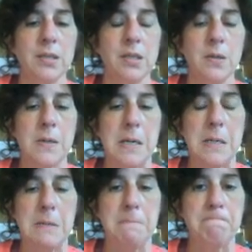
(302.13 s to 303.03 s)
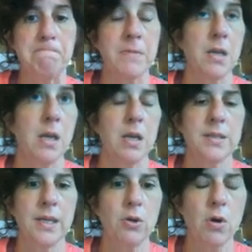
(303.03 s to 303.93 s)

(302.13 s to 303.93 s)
so say your